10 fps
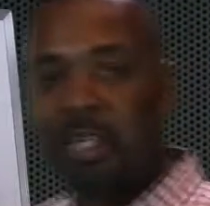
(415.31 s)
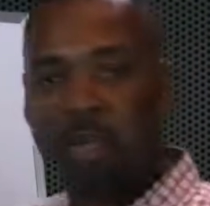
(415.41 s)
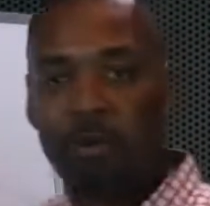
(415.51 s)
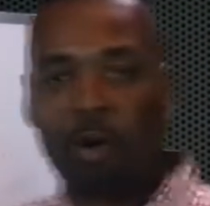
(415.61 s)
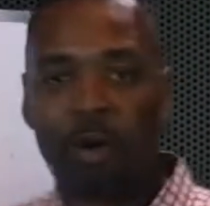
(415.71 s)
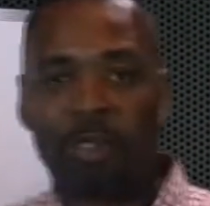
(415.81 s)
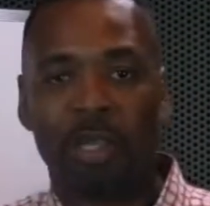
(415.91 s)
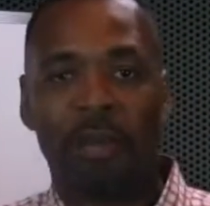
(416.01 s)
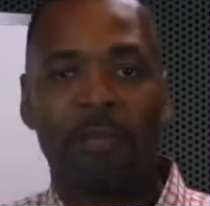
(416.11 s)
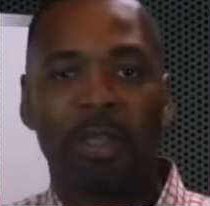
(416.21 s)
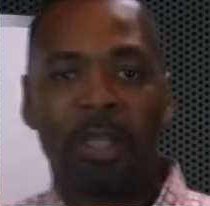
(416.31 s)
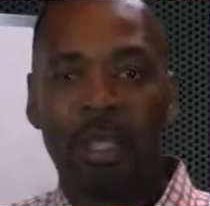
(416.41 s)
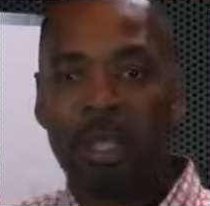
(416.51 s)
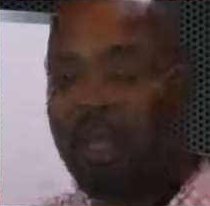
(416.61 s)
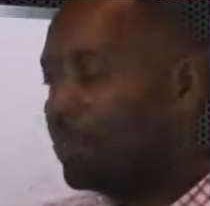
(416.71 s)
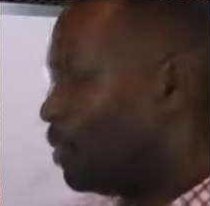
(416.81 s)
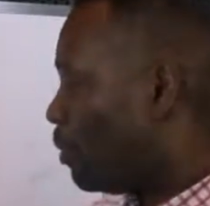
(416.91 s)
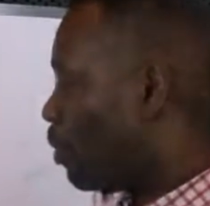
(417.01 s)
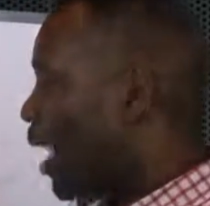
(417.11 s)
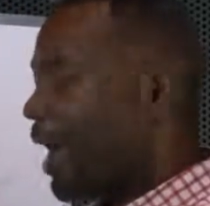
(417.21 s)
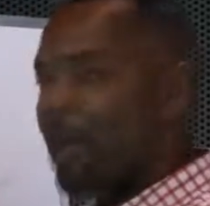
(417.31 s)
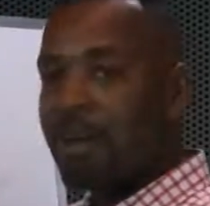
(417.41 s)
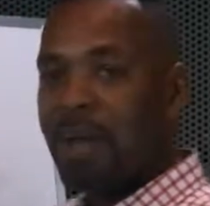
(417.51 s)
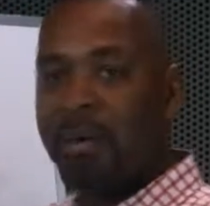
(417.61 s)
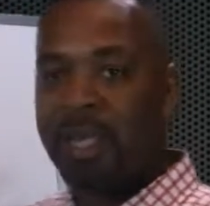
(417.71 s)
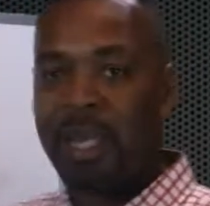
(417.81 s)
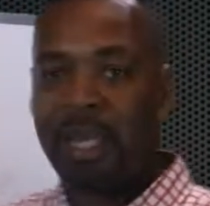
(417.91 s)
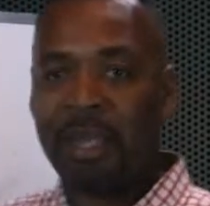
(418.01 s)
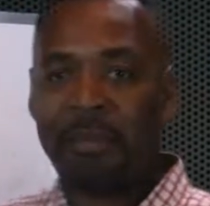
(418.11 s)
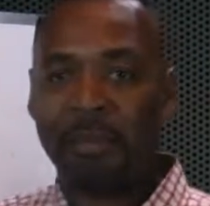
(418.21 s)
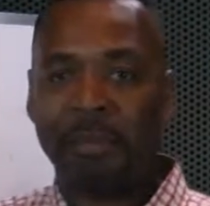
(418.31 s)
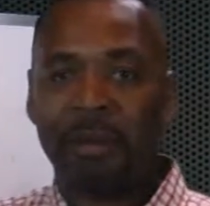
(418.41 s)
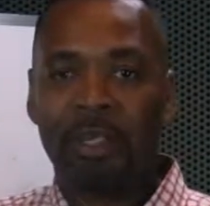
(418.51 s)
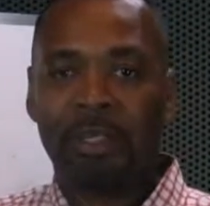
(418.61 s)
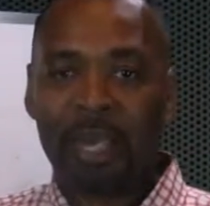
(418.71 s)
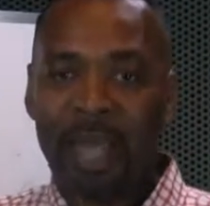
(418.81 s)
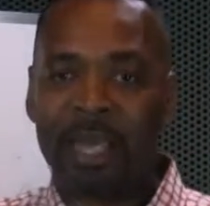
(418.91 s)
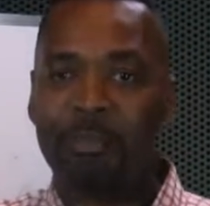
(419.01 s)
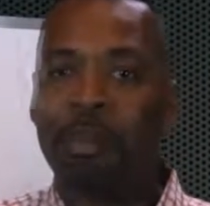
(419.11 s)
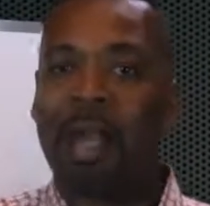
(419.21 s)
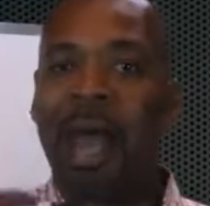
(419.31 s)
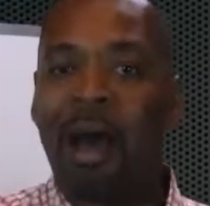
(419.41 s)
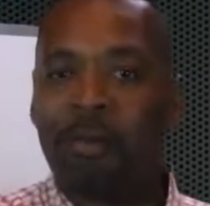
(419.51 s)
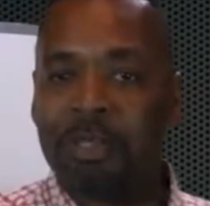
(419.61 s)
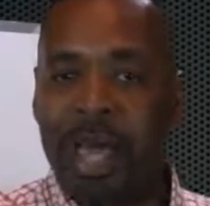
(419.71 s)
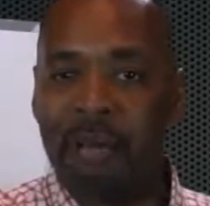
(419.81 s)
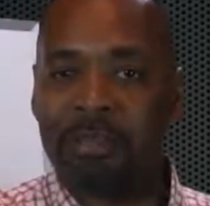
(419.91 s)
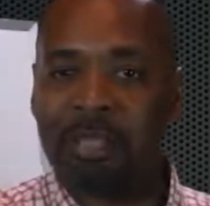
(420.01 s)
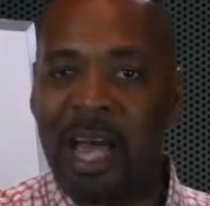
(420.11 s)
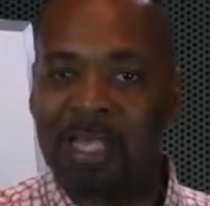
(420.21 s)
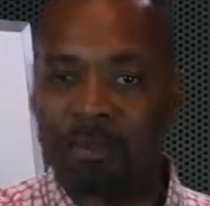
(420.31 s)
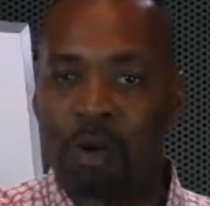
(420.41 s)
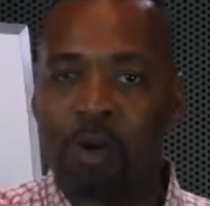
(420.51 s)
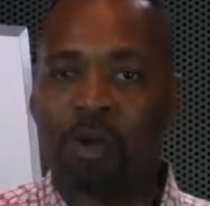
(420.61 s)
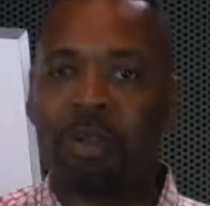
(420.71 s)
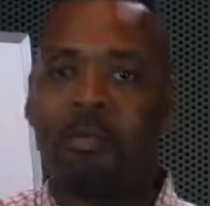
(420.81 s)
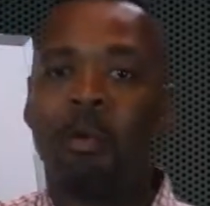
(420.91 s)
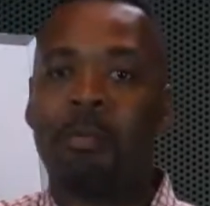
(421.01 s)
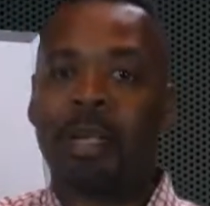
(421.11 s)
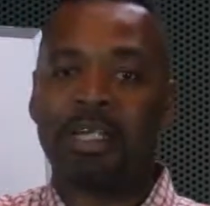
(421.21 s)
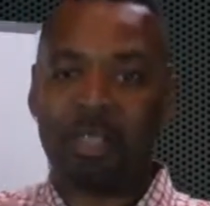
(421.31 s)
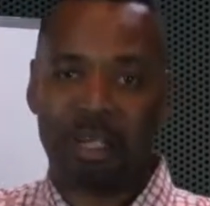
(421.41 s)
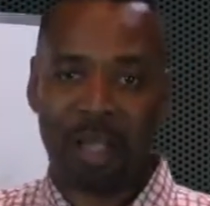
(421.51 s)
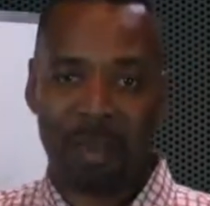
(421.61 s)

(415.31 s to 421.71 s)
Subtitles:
In other words, the more I have coming in that I can put out to advertise more, the more money is going to